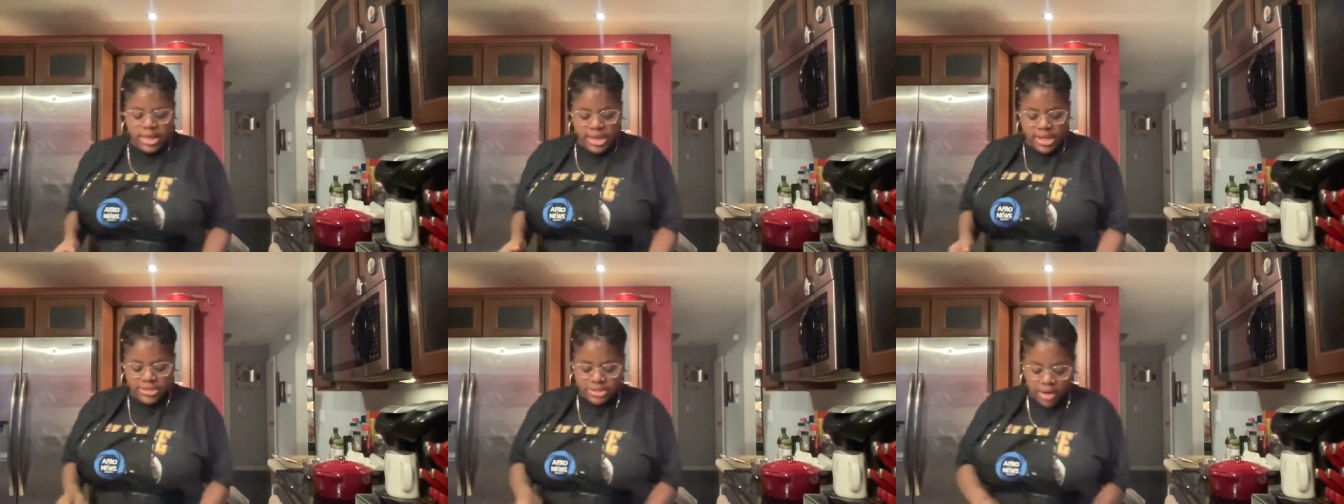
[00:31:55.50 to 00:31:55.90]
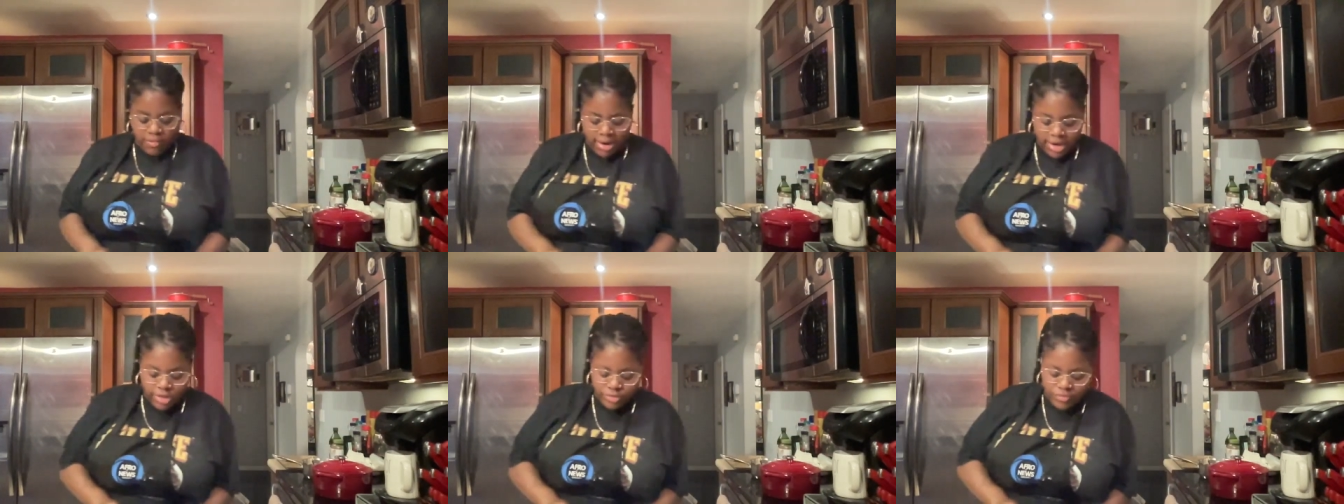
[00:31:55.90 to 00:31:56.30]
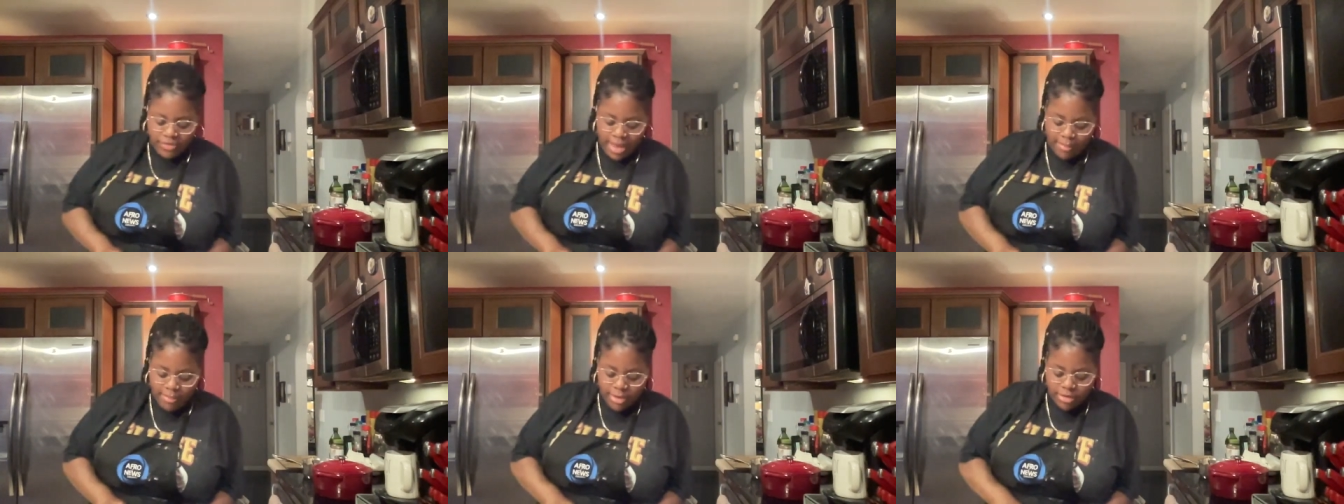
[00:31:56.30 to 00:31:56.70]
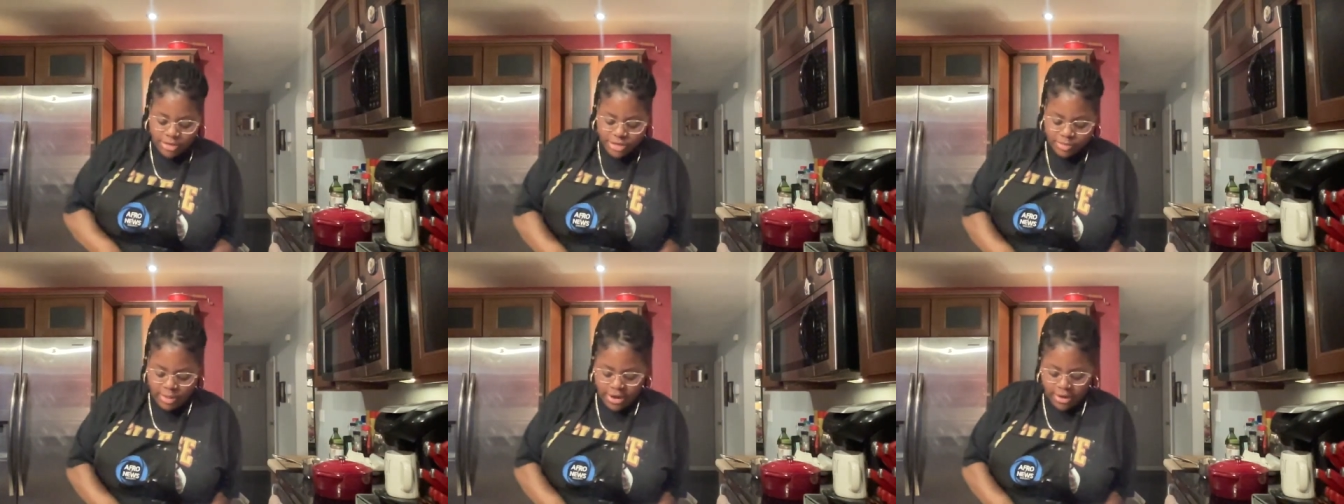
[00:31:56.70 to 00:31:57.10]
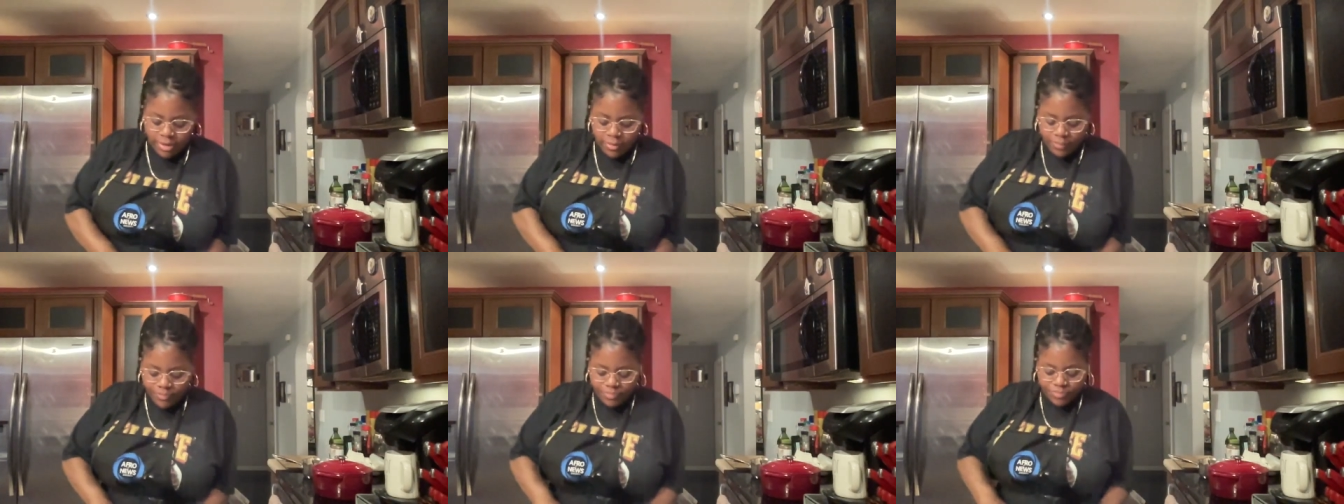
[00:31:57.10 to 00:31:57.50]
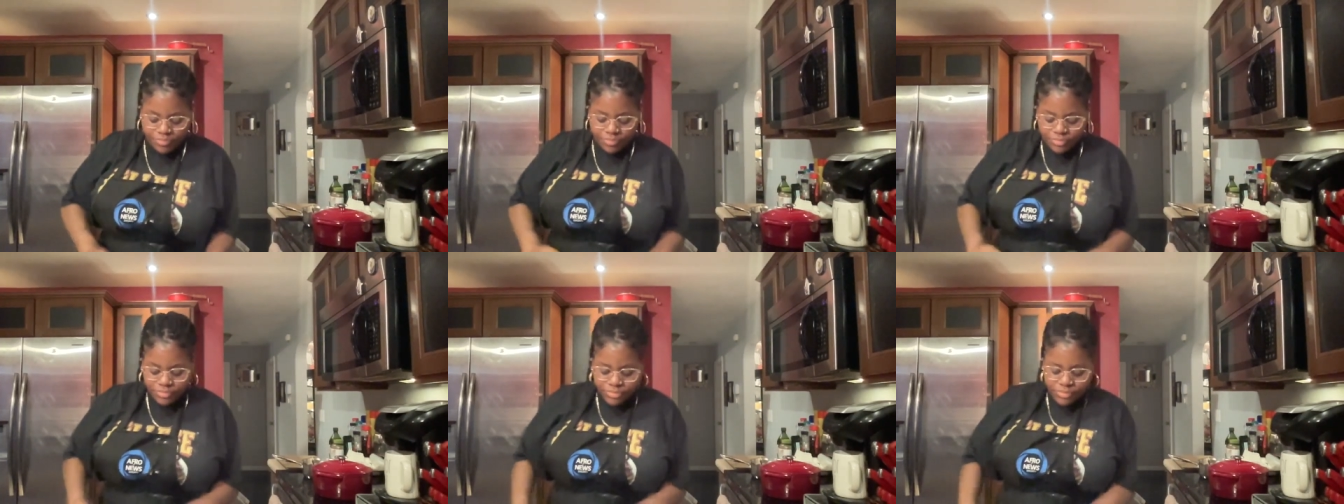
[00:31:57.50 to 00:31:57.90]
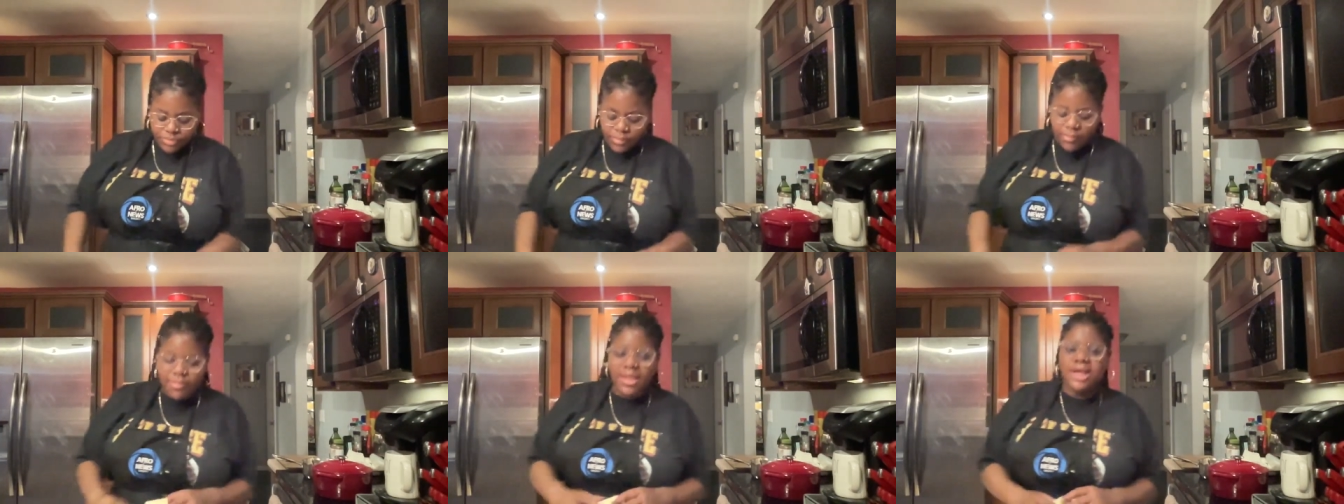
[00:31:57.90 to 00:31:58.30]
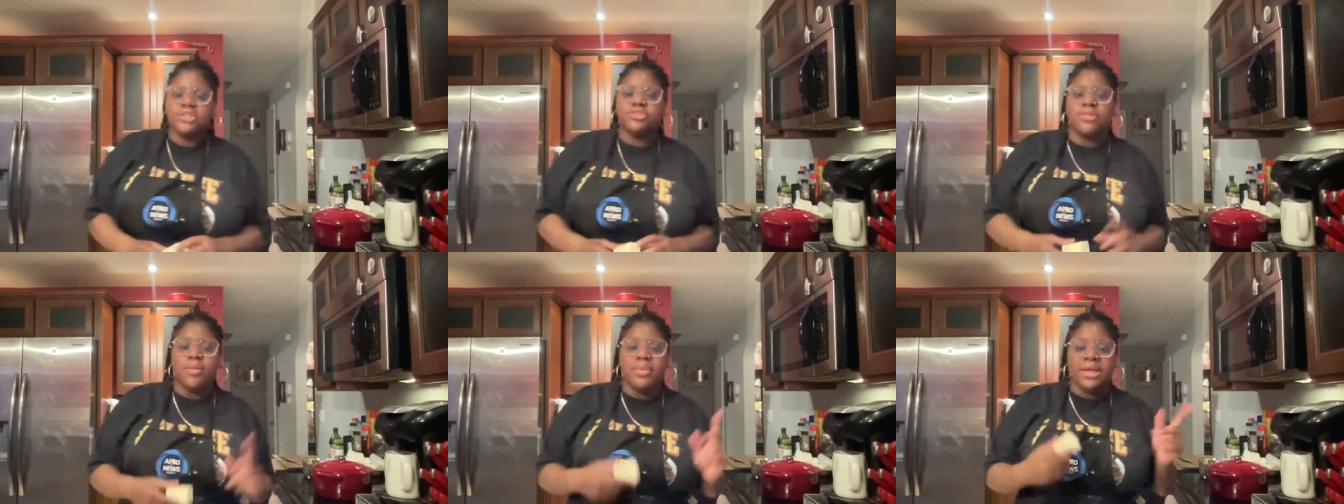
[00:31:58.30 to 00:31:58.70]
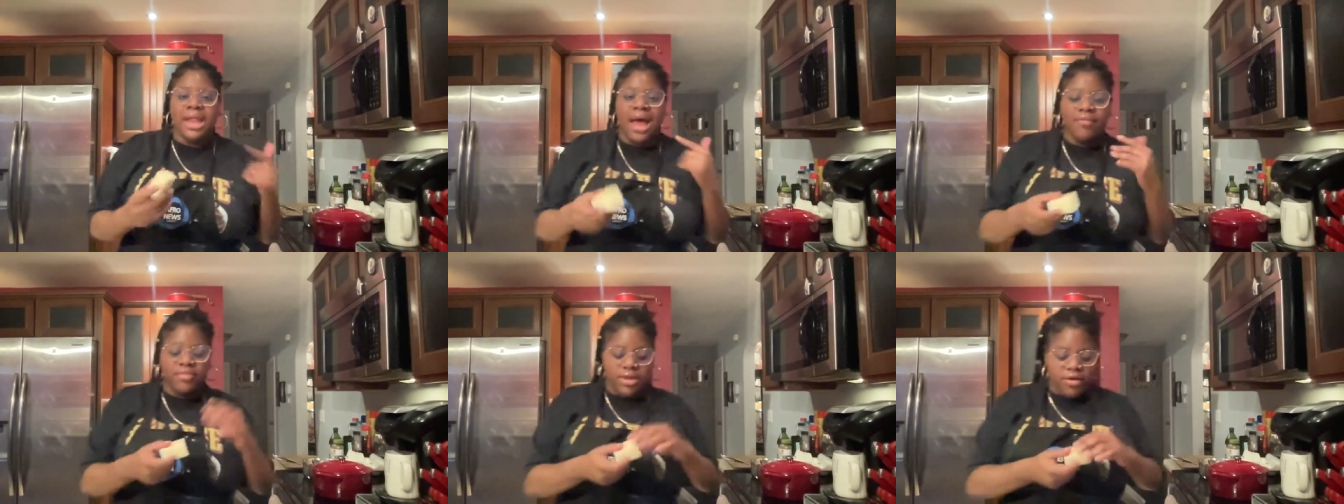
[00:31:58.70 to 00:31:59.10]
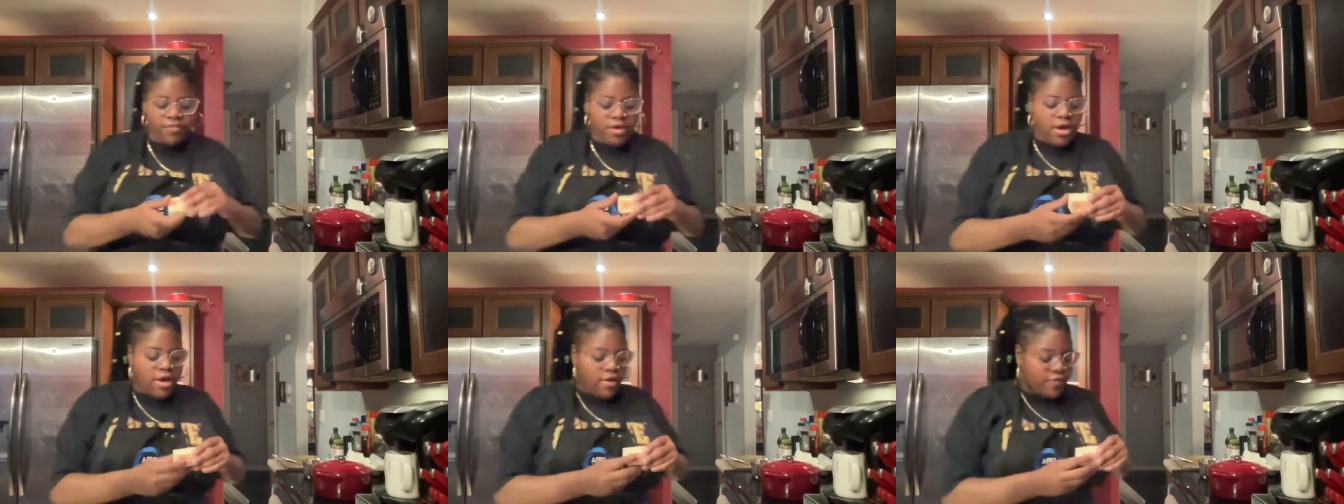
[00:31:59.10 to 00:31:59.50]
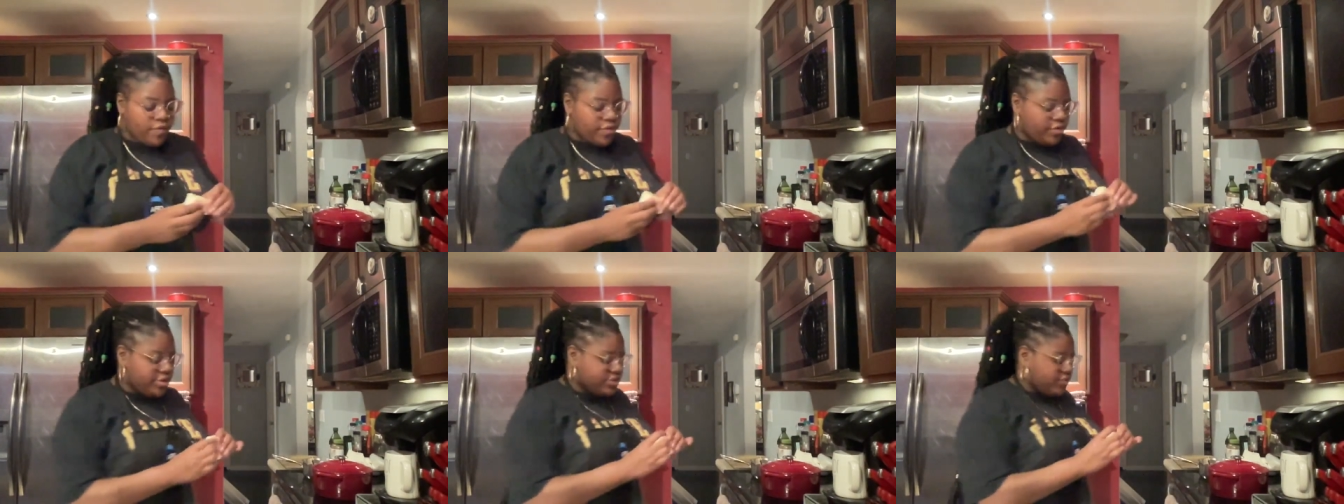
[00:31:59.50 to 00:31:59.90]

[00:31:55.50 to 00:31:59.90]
and it's all right because we've got butter to spare, so that we can have enough for the rest of